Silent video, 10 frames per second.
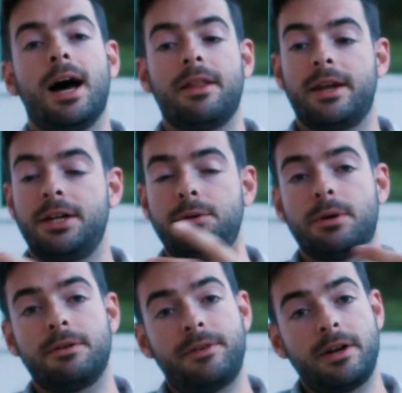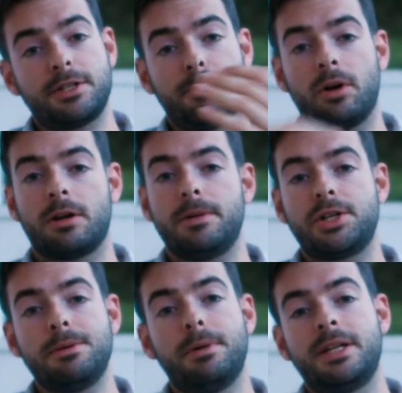uh, then I do earn a very small
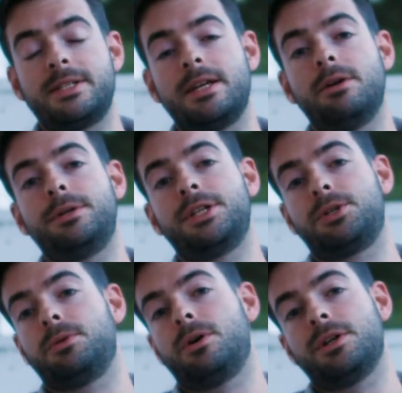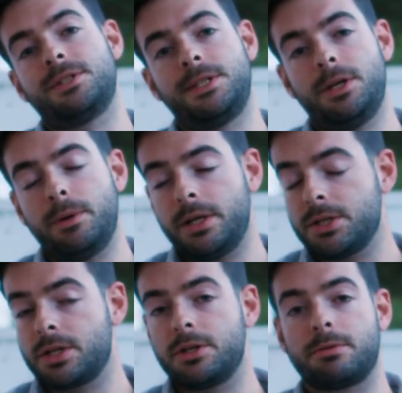commission, but it's at no additional cost to you and it
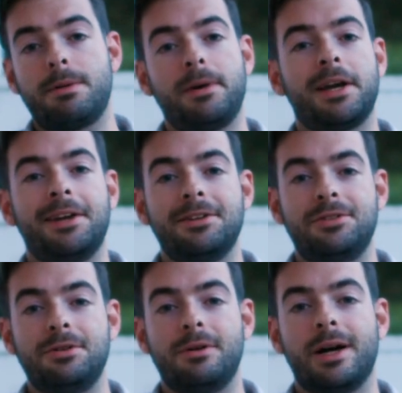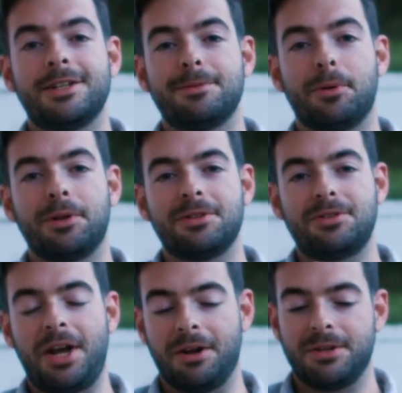just goes right back into uh, supporting
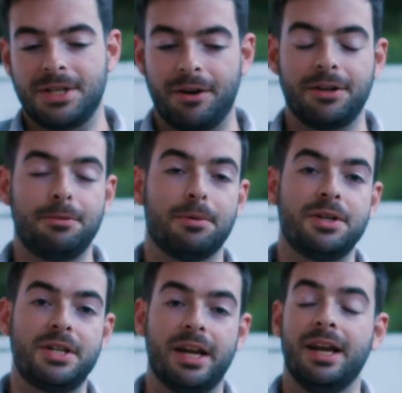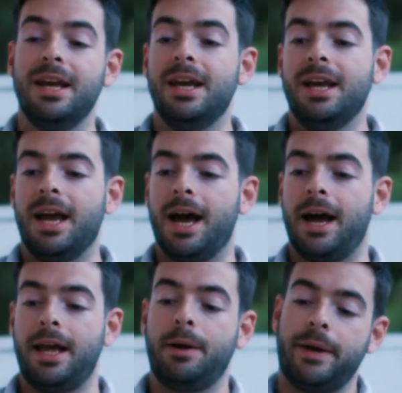this channel. So I do appreciate it.
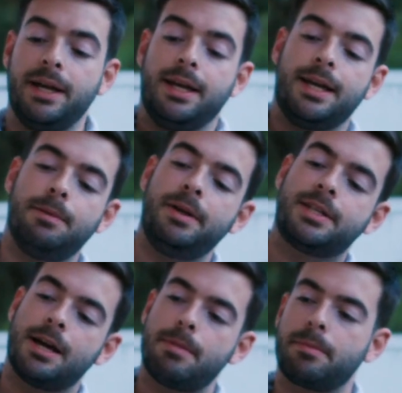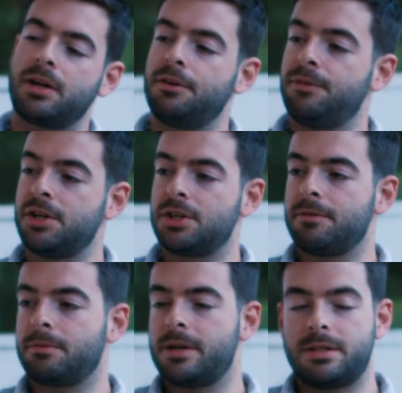Uh, anyway, in the meantime, I'm going to go finish
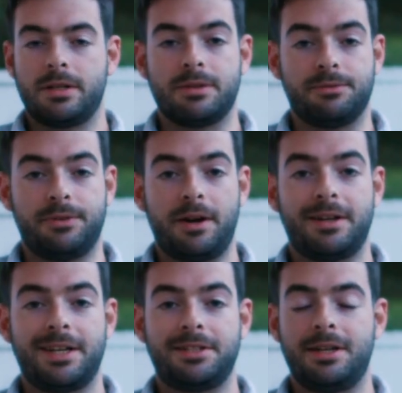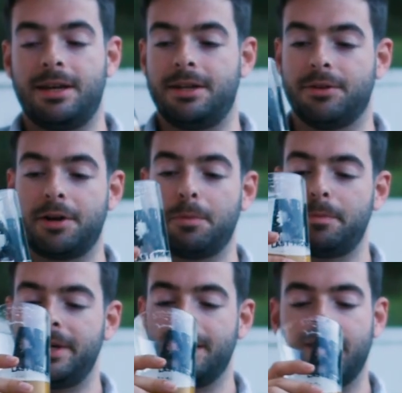off the rest of this very tasty
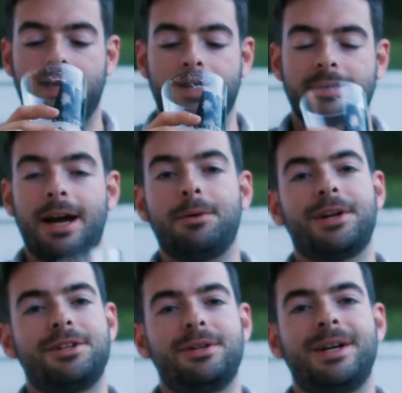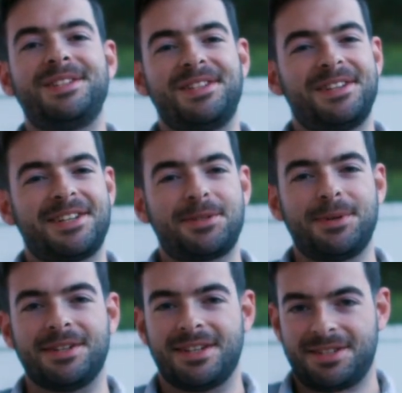drinkable beer, and I will catch you guys in the next
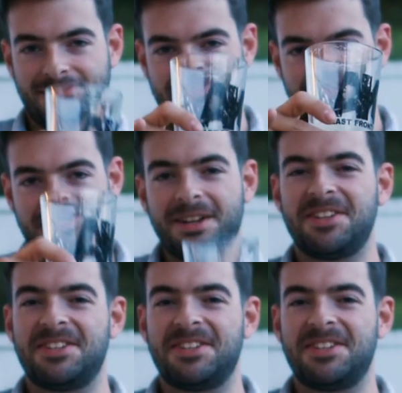one. So until then,